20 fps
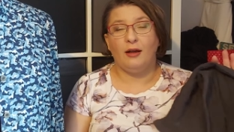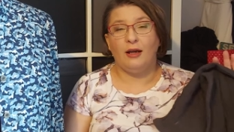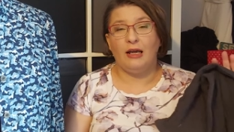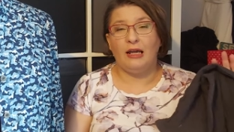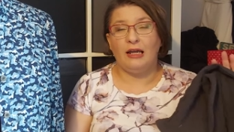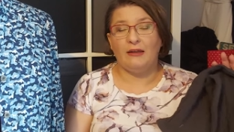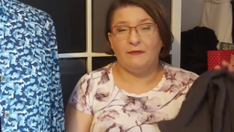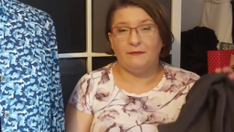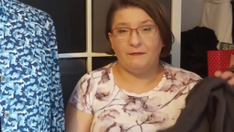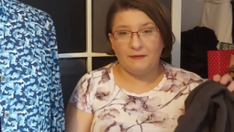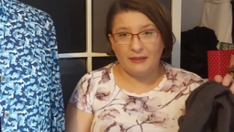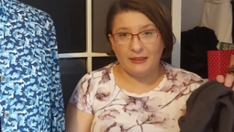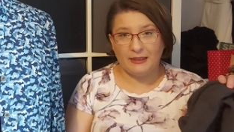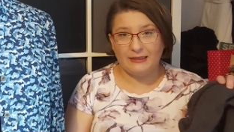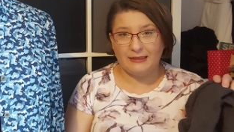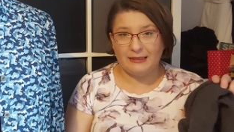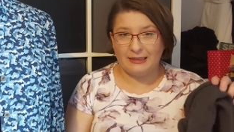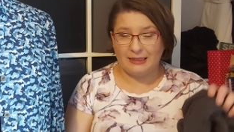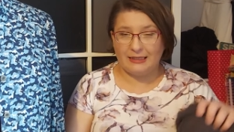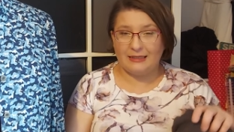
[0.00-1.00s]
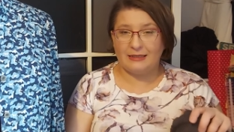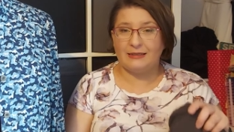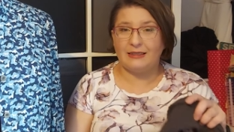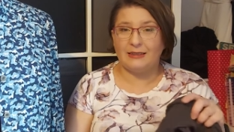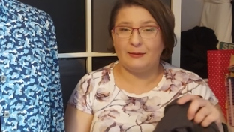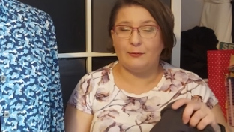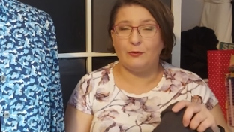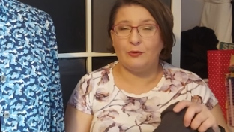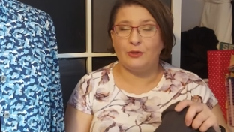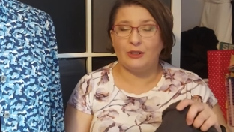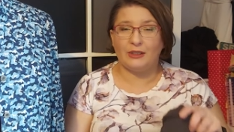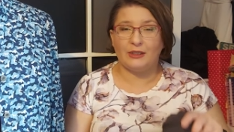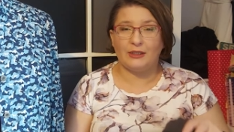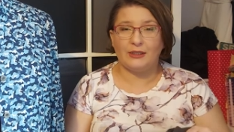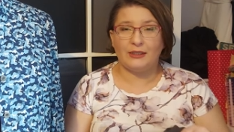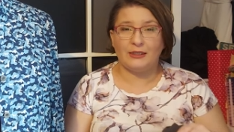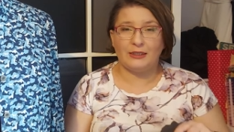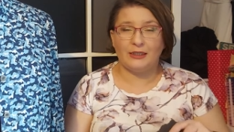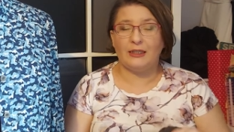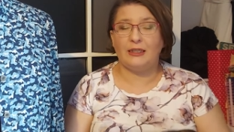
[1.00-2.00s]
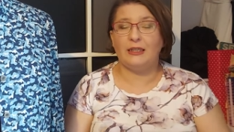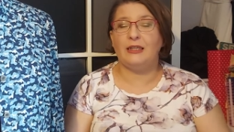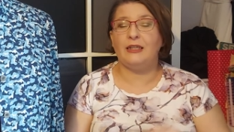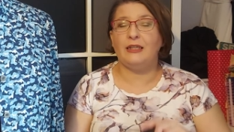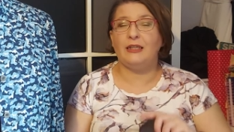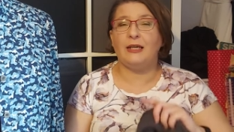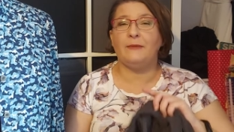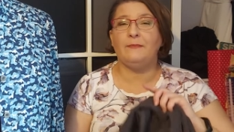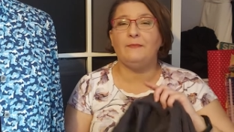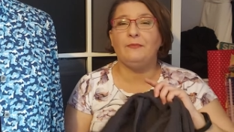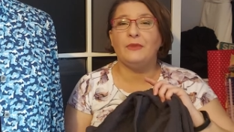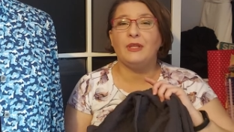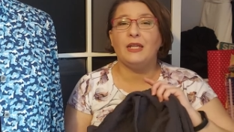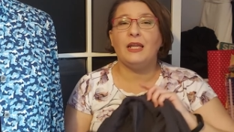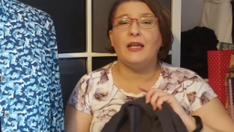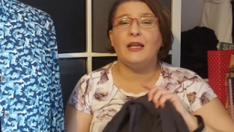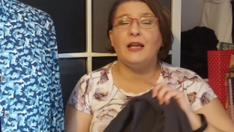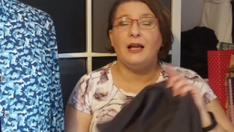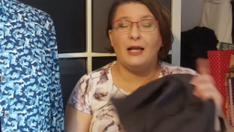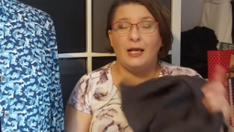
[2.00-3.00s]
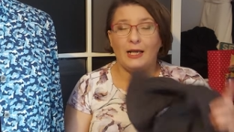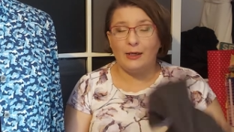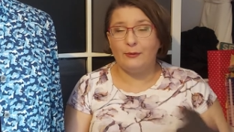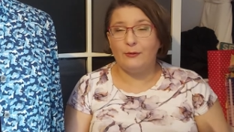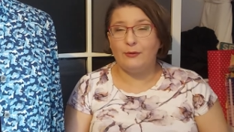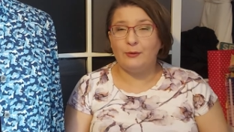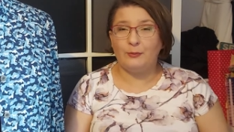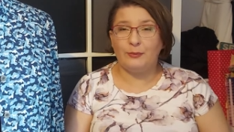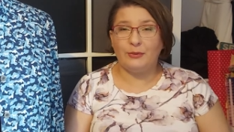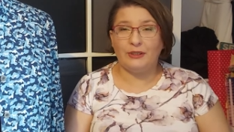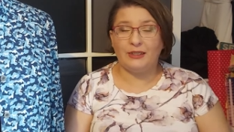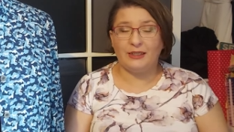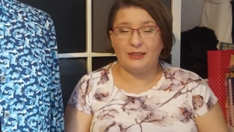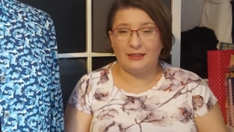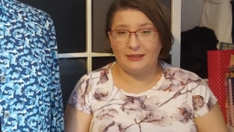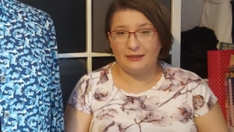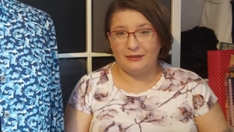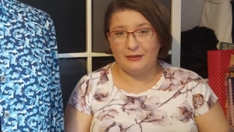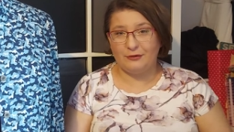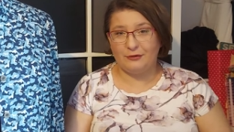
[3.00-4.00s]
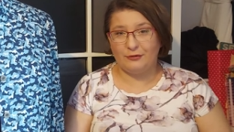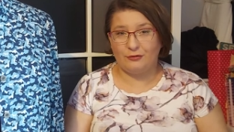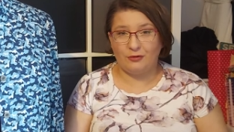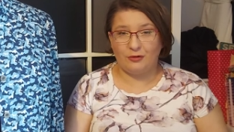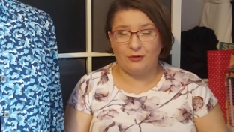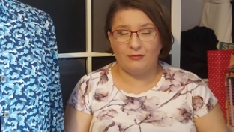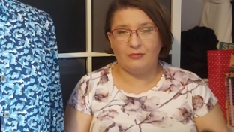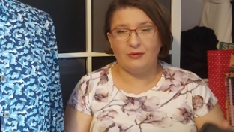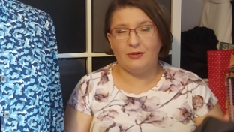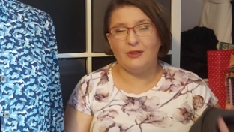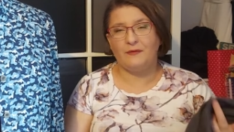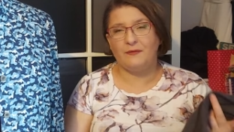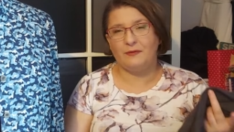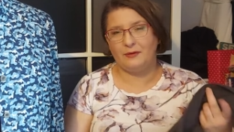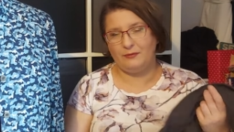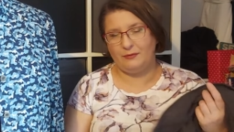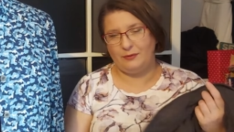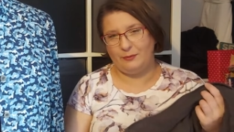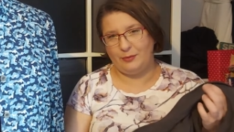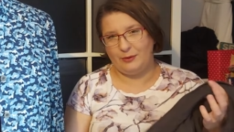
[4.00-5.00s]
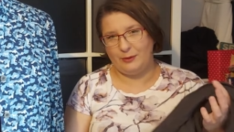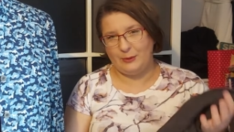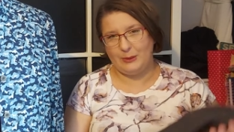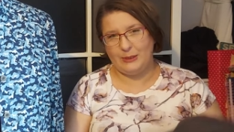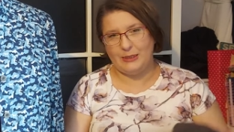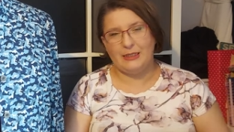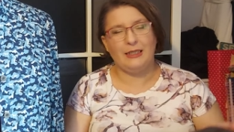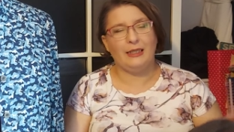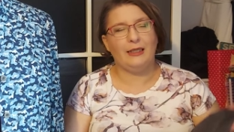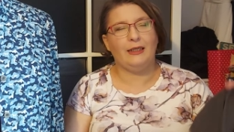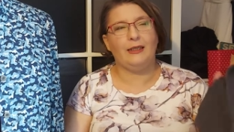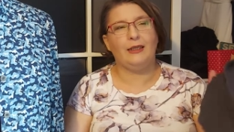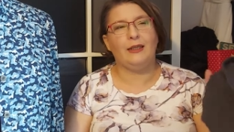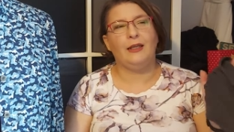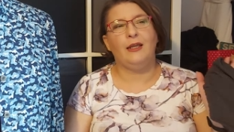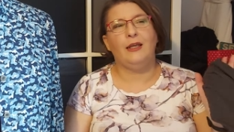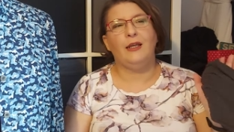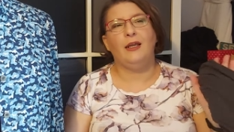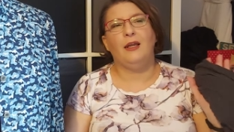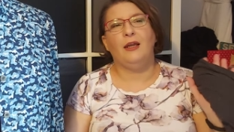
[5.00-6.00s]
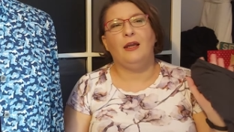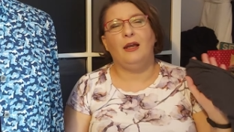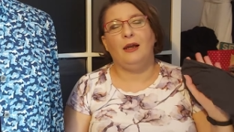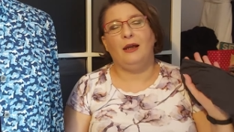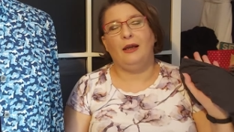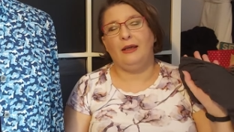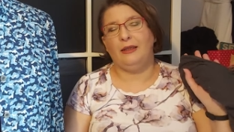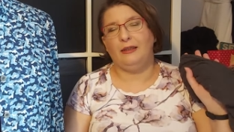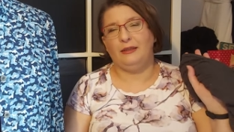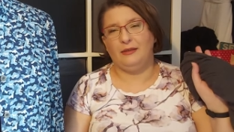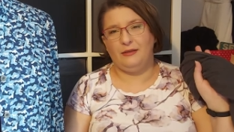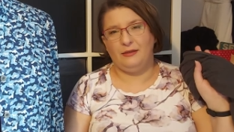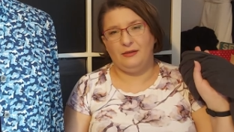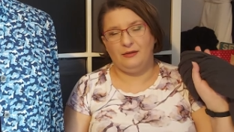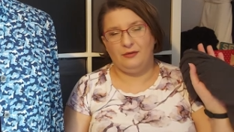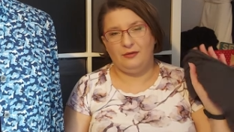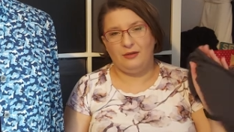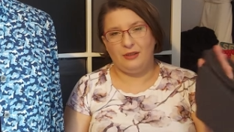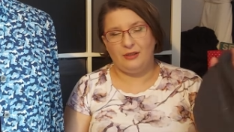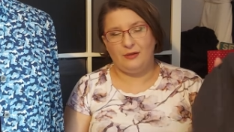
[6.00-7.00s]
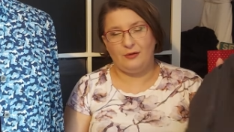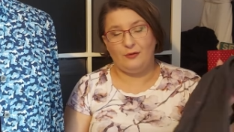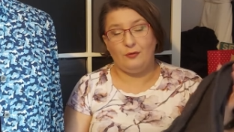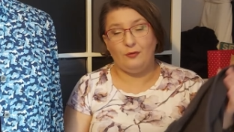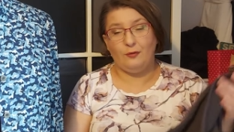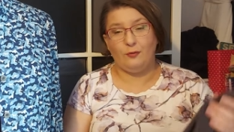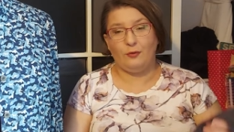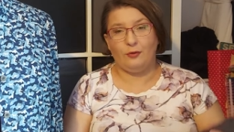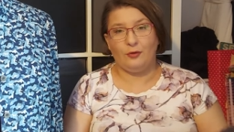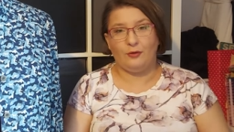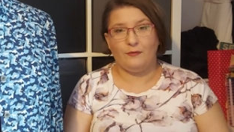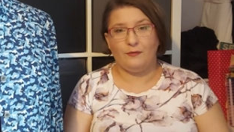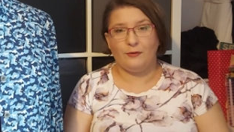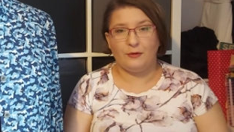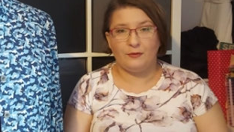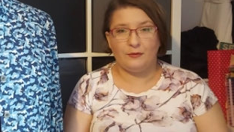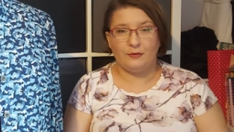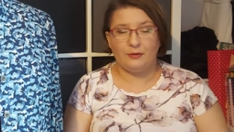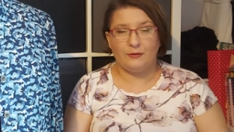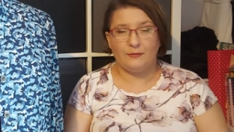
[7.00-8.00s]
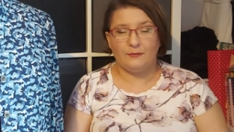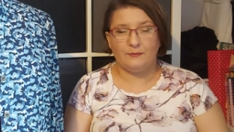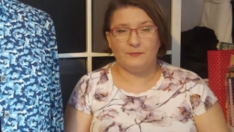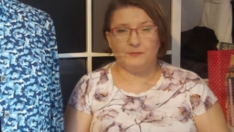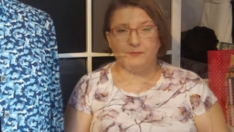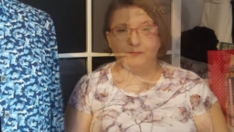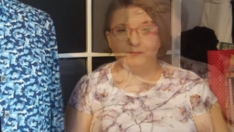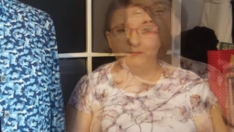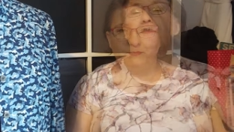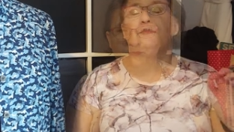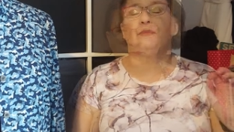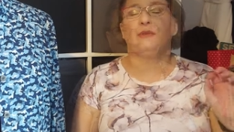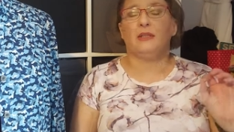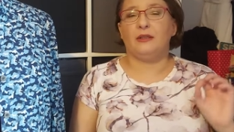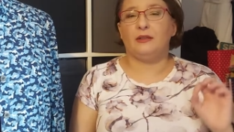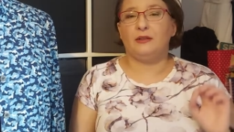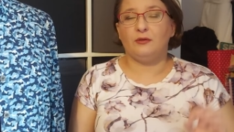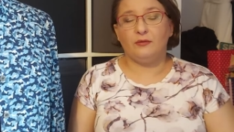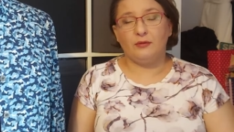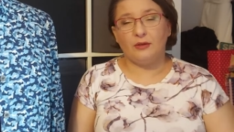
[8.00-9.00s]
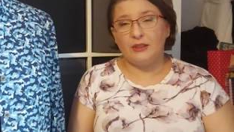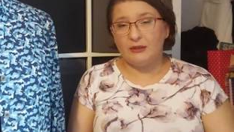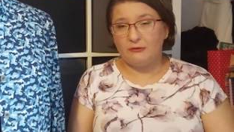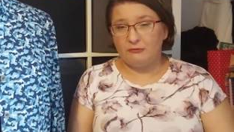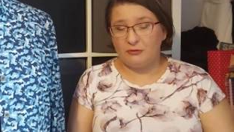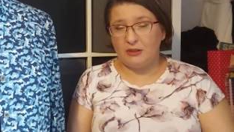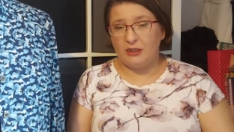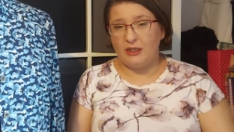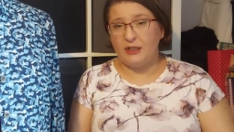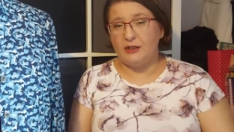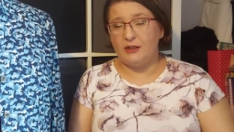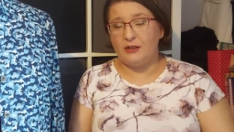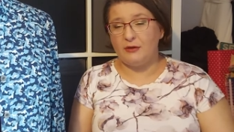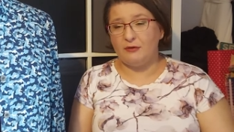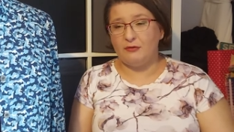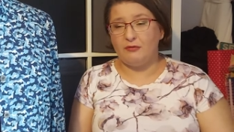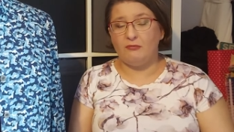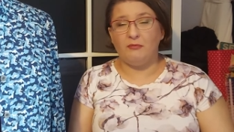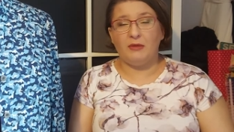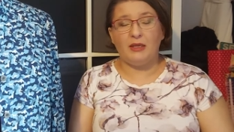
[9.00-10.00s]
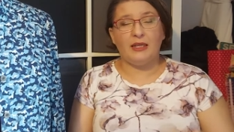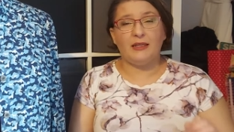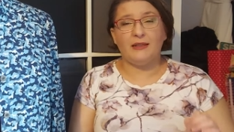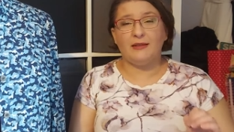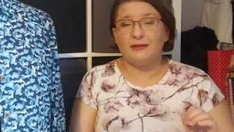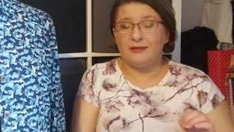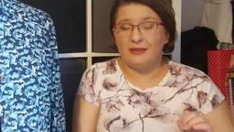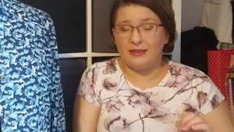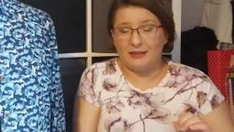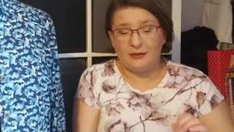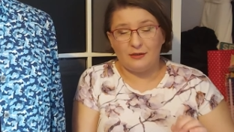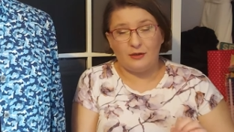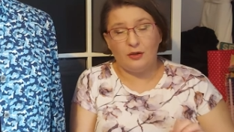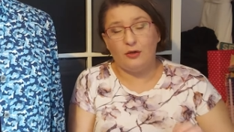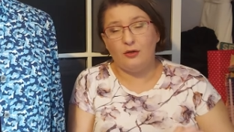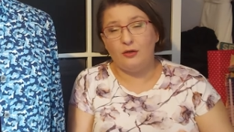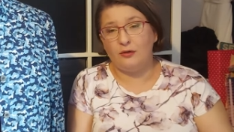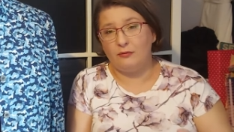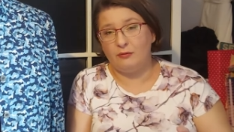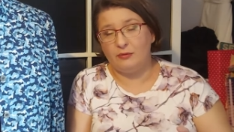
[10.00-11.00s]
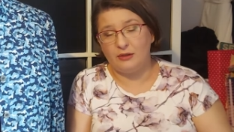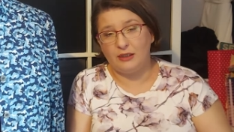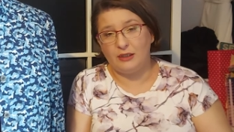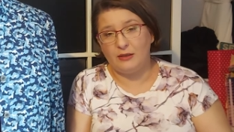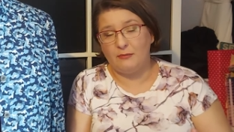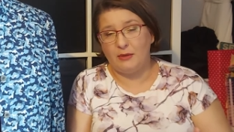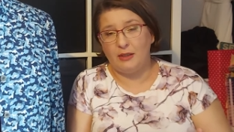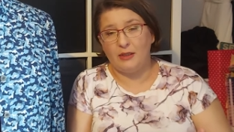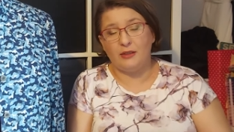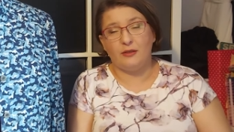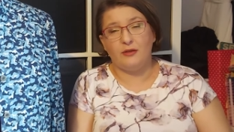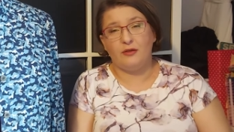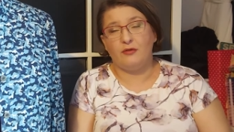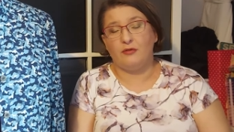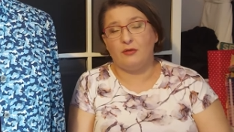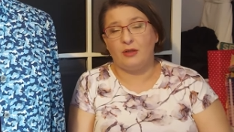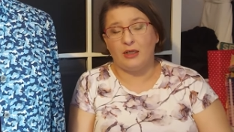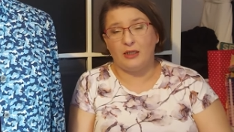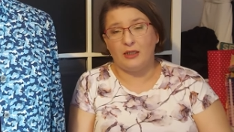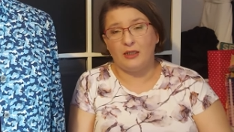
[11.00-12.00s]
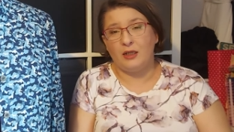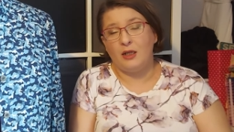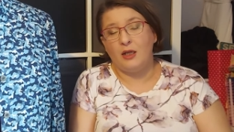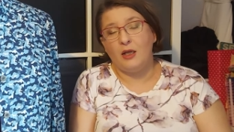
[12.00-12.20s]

I think the next time we are in Ikea, I will pick another throw if it will be on the sale and just do more of those. So in relation to makes, that's all what I managed to get.